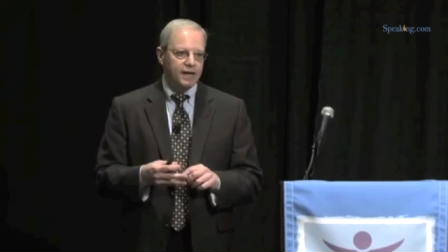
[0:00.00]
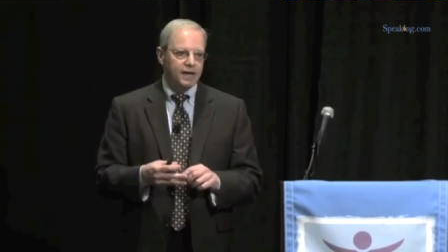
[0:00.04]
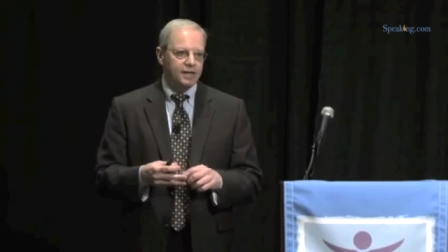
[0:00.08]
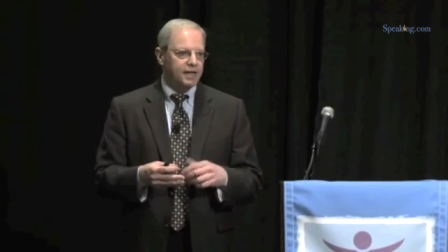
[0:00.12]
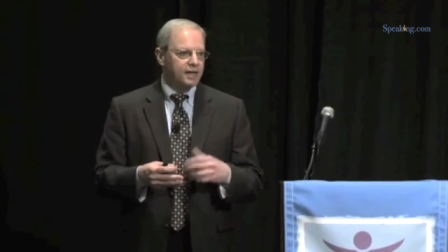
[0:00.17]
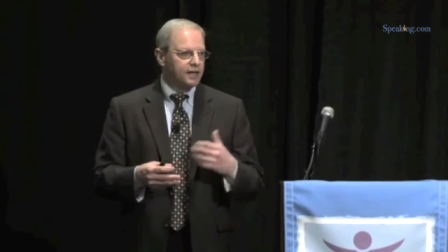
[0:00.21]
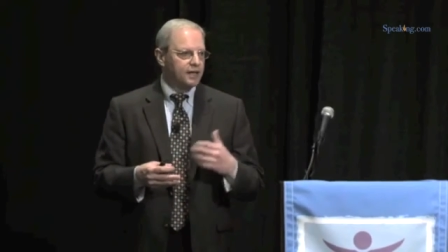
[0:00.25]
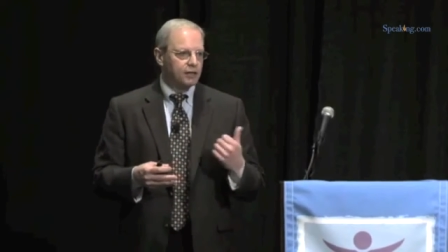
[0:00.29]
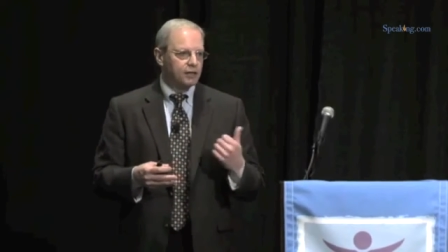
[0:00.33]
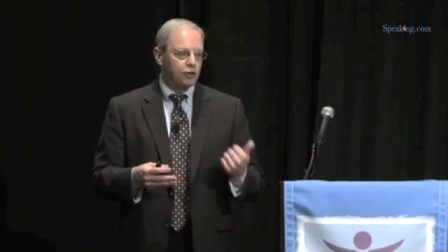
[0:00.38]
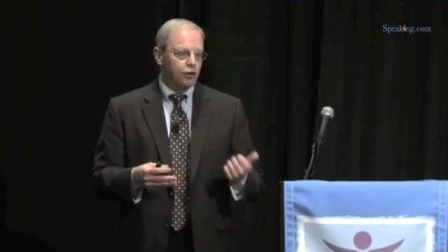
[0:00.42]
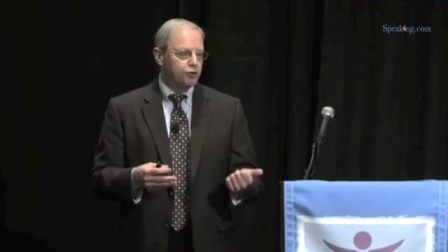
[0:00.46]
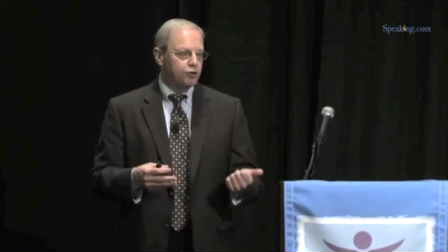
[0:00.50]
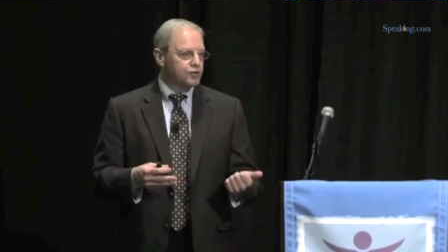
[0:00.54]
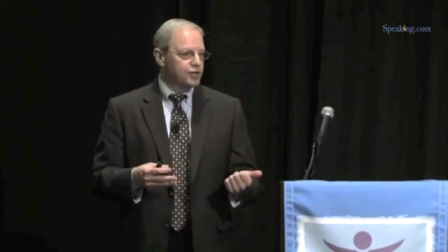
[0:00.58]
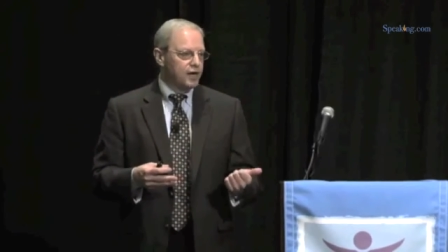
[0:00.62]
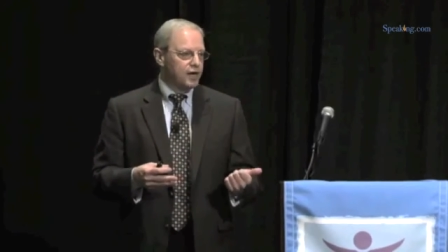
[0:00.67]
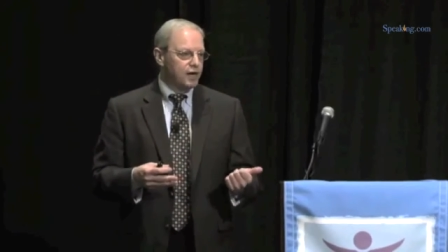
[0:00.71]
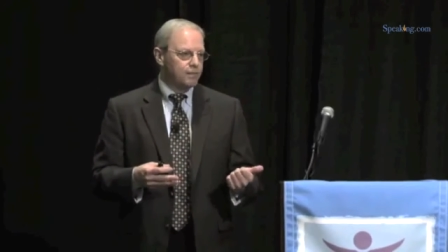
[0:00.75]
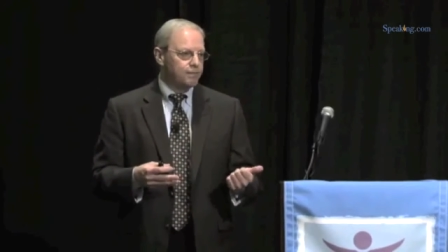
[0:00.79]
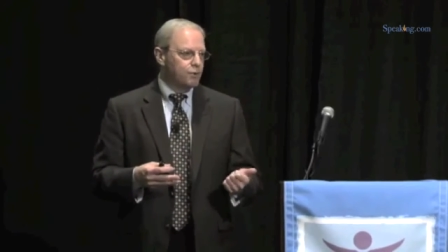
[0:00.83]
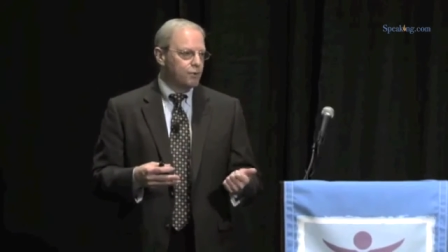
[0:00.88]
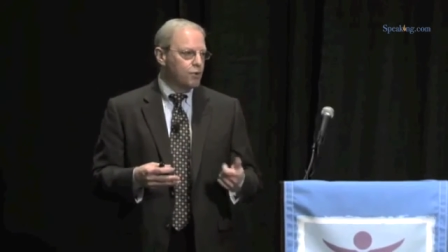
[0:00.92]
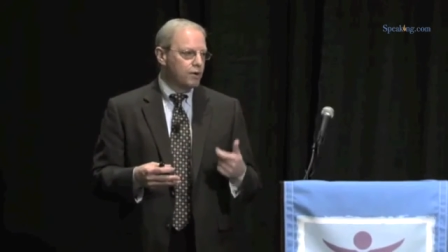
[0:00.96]
They can close an
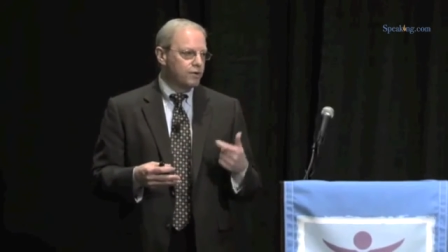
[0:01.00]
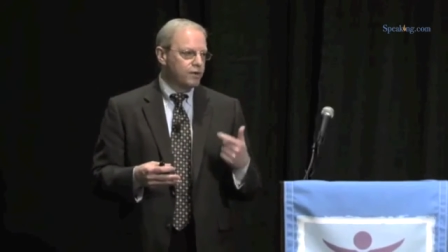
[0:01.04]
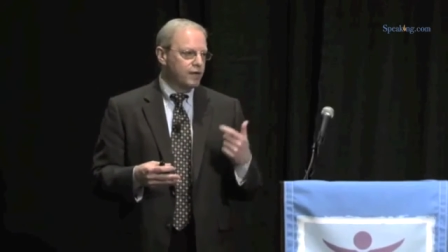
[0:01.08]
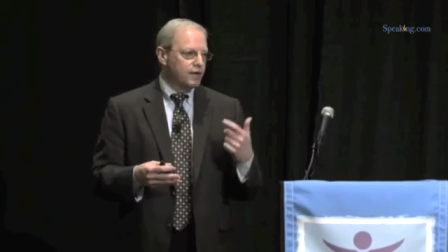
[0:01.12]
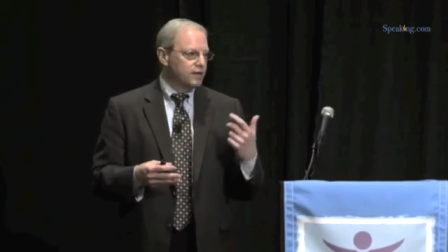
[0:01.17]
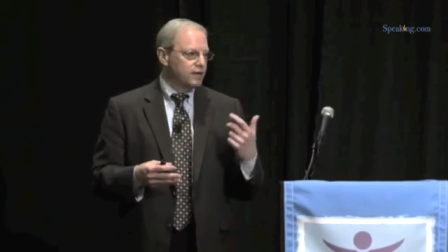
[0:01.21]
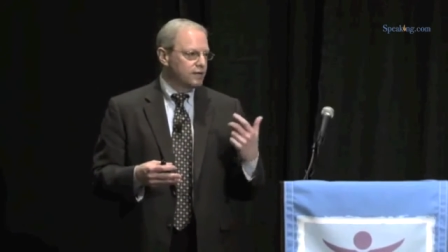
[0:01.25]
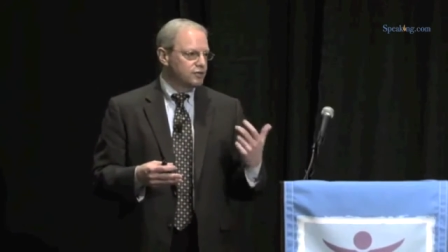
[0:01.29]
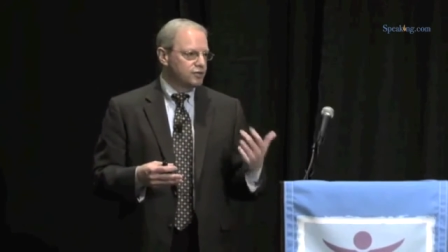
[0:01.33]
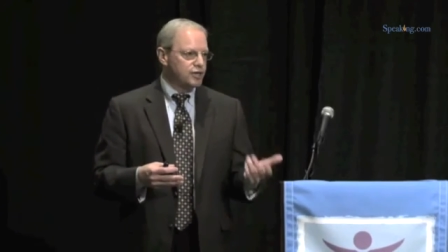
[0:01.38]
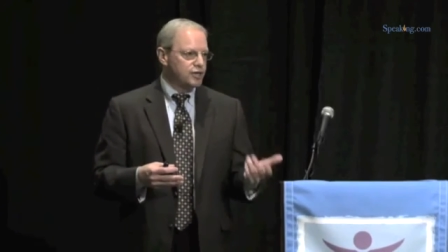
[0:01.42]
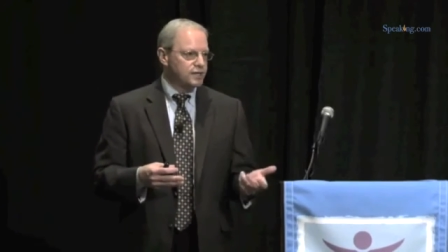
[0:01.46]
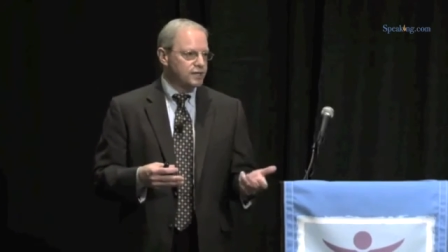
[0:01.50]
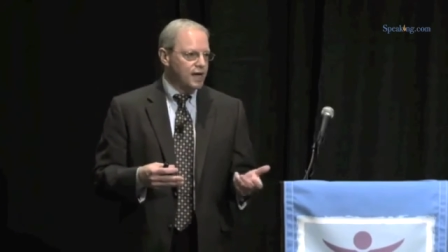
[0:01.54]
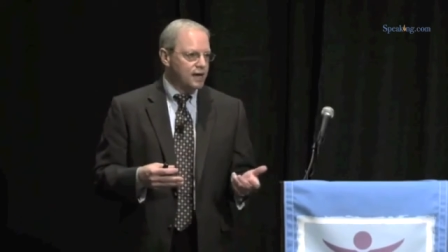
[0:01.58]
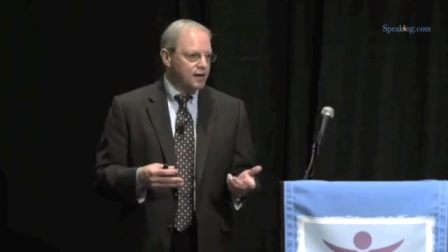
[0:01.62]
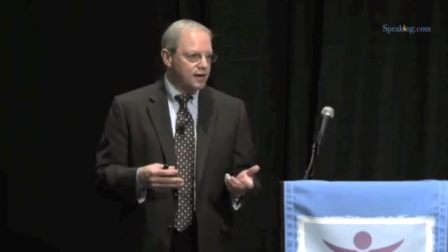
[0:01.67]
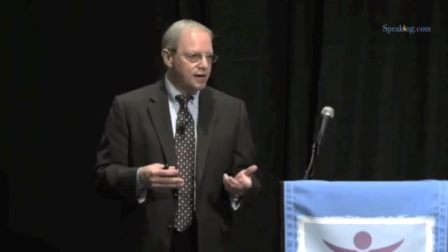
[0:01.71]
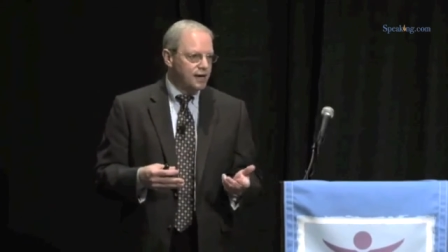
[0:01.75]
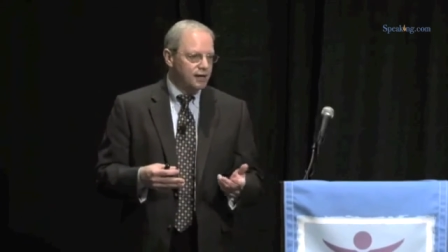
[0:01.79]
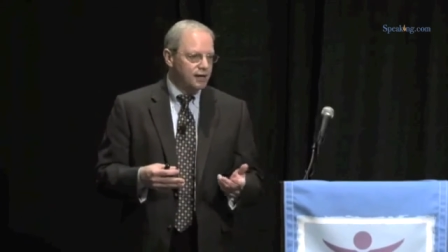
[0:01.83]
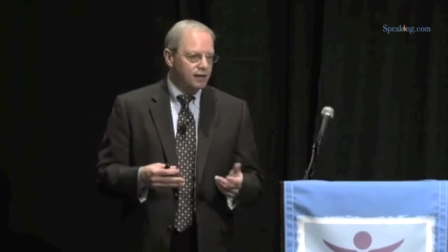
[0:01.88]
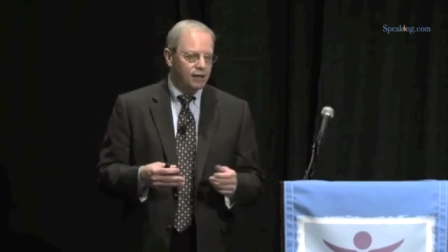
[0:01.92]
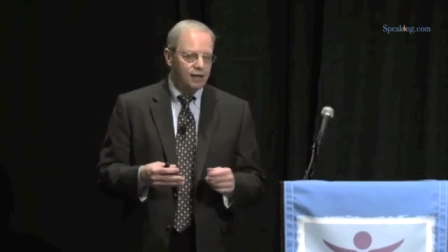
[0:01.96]
airport, they can shut down an
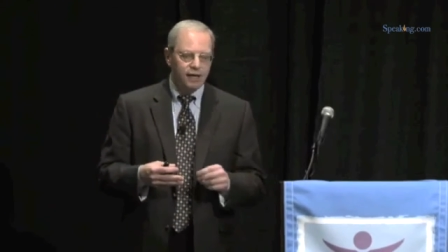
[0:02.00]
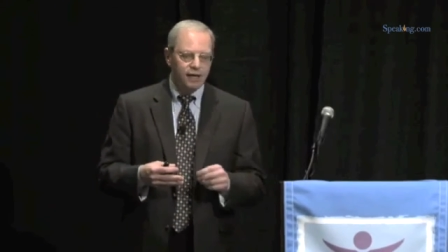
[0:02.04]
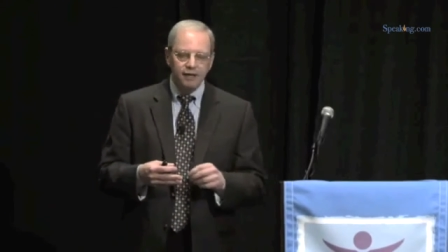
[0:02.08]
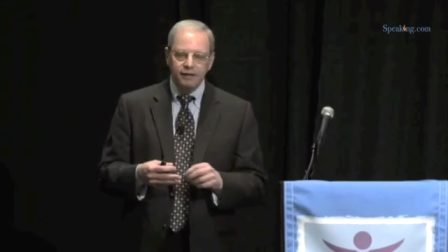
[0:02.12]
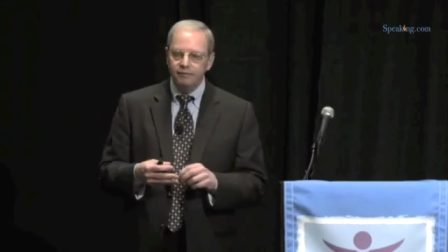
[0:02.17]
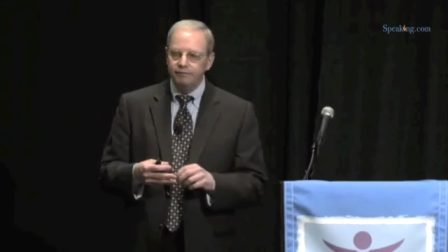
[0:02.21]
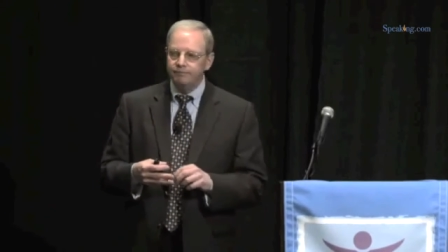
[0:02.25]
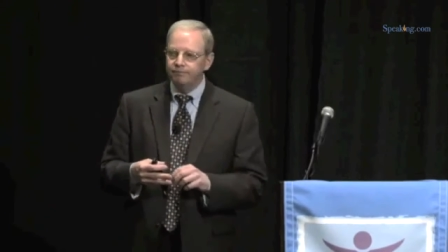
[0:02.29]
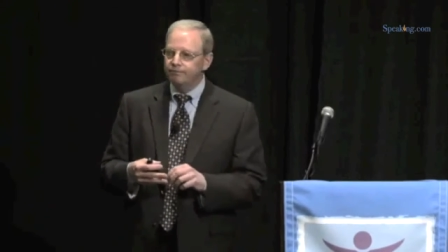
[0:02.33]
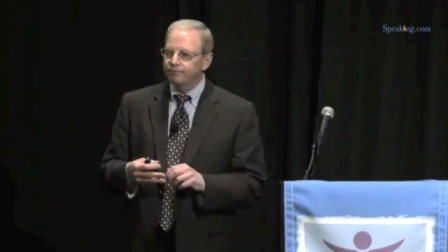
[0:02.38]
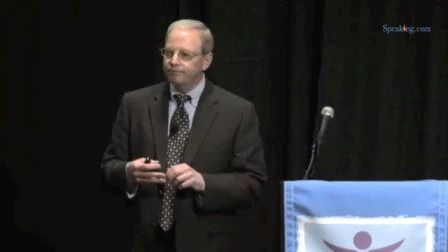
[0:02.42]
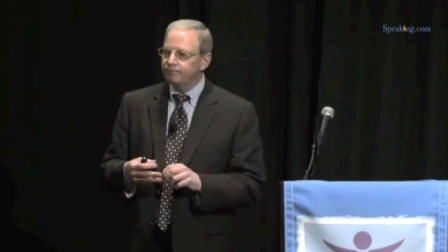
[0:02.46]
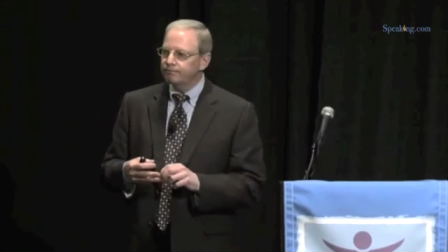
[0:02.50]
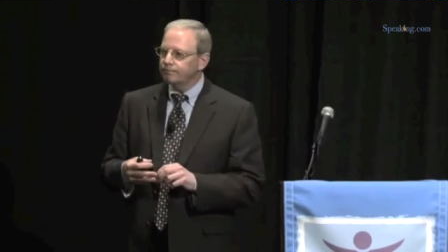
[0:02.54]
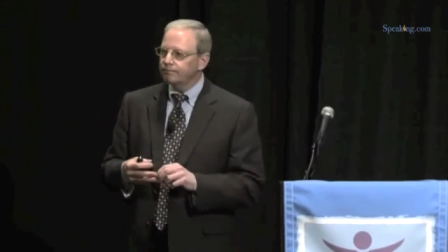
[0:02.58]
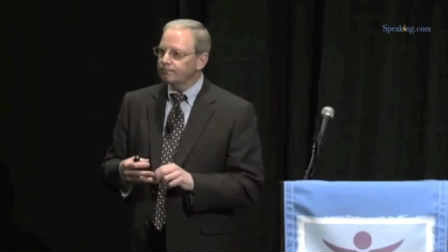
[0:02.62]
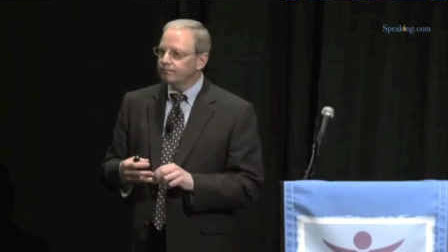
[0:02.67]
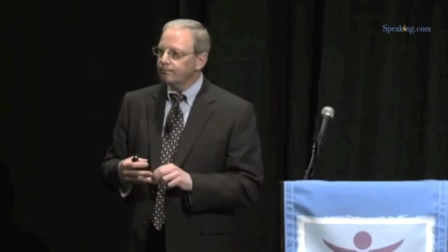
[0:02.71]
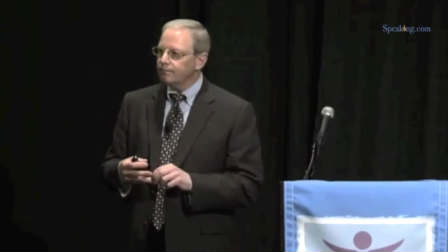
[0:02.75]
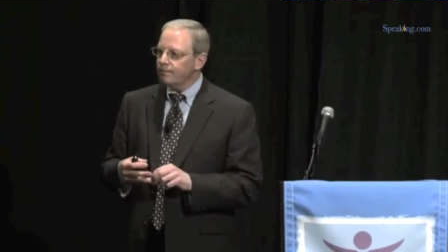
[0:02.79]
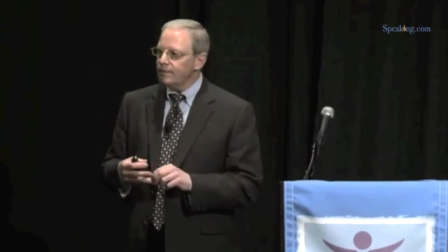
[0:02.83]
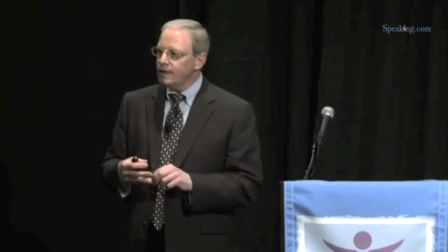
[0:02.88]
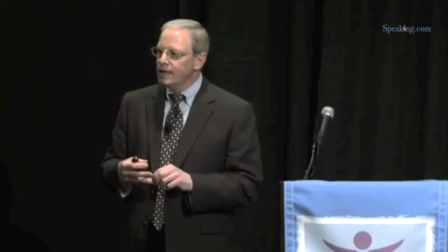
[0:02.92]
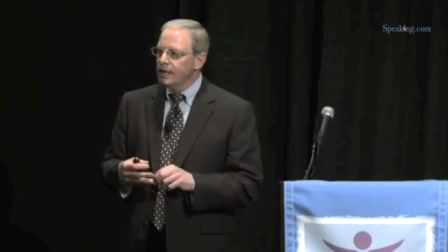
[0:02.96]
airline.
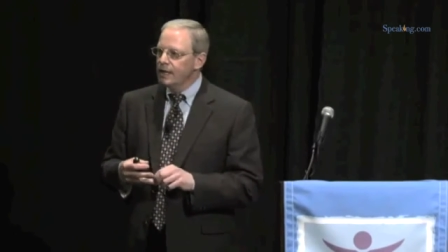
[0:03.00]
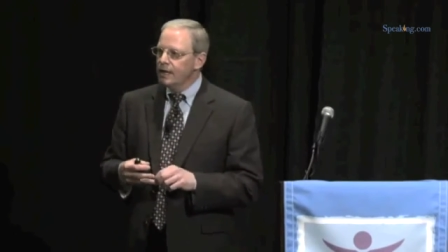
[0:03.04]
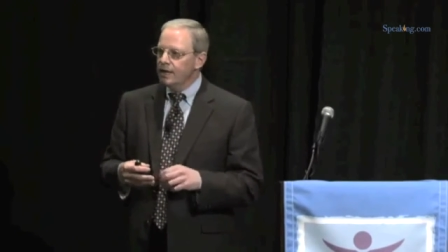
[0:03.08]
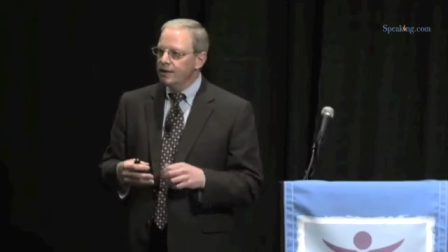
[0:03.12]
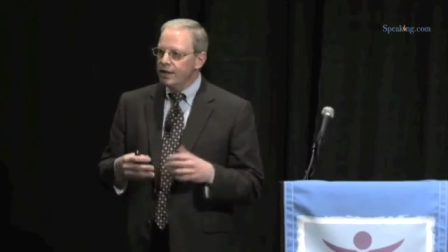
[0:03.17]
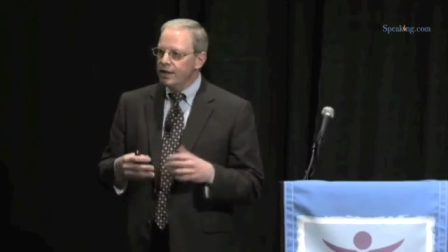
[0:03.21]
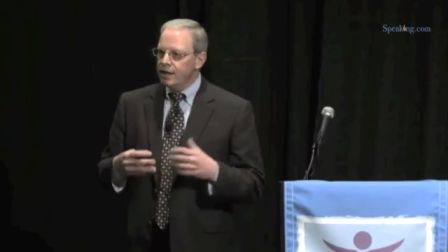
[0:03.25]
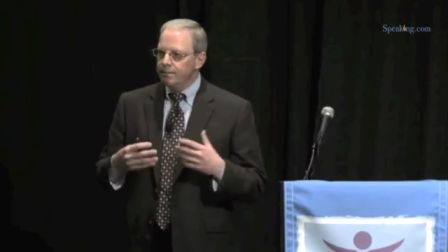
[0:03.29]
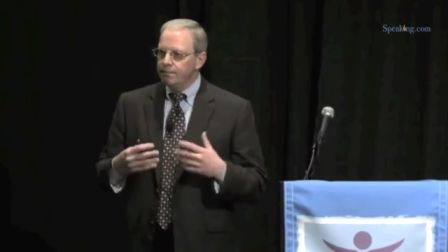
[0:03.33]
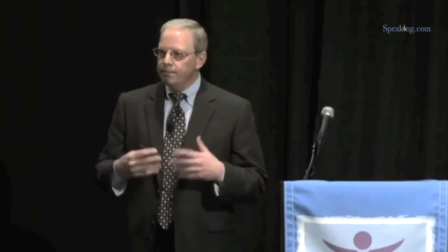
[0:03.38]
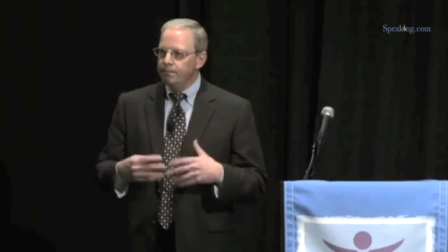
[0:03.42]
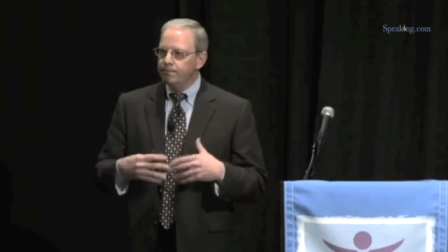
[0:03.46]
They